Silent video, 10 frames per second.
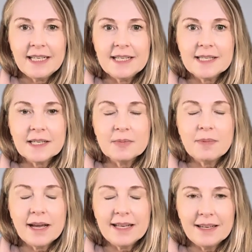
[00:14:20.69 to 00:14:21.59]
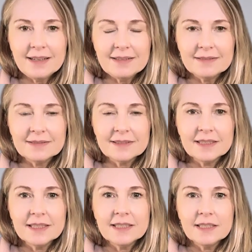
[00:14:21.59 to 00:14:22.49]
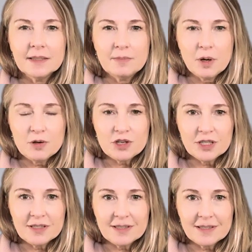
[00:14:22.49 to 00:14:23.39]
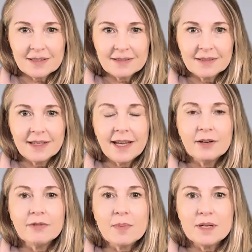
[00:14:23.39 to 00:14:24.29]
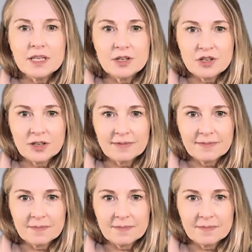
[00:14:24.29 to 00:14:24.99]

is combining emotions and repetition.